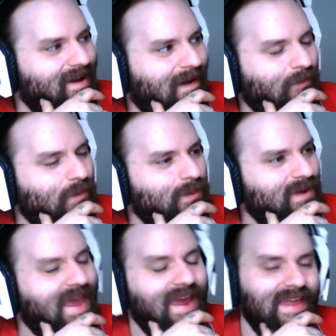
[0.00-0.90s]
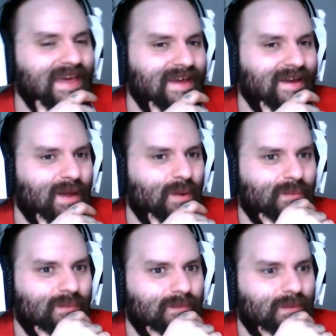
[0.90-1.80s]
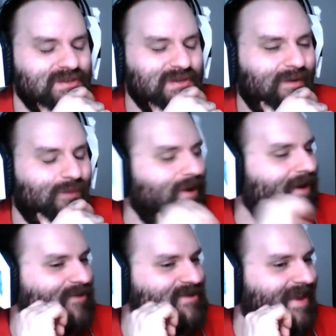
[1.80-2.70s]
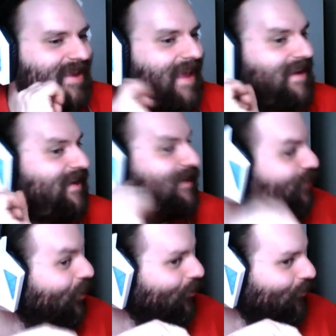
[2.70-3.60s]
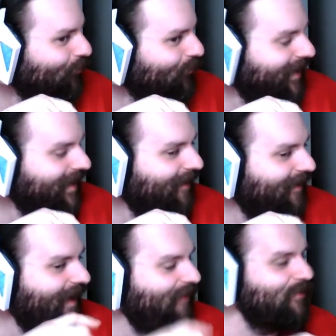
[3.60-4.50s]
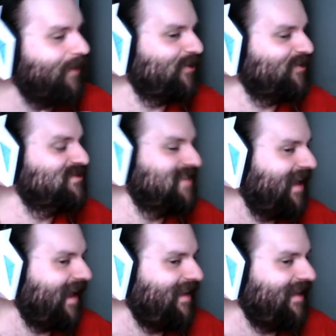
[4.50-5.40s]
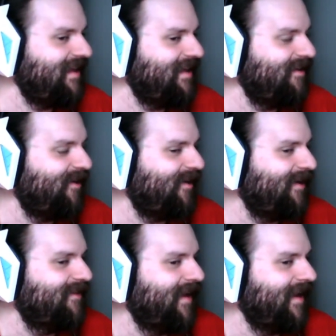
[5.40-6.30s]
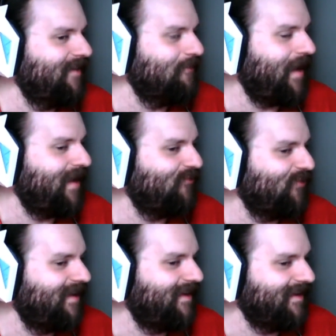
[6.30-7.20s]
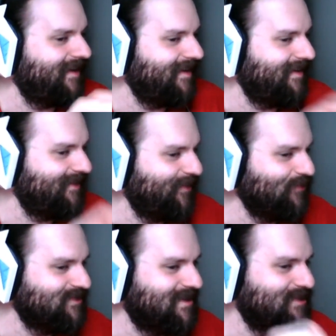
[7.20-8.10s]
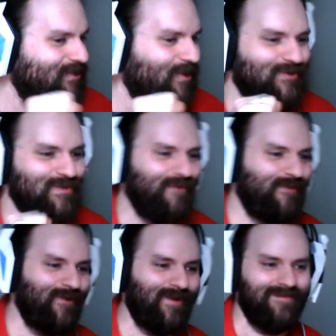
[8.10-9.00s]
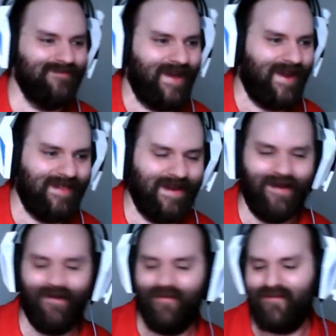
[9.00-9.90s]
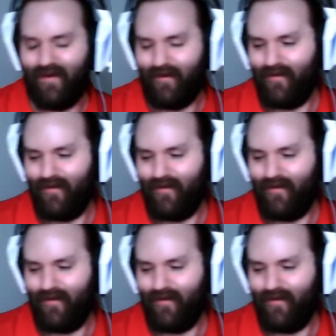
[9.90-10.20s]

remember KDE mostly when it was like KDE 2. Like I remember using KDE on like Mandrake and those distros before anything else. So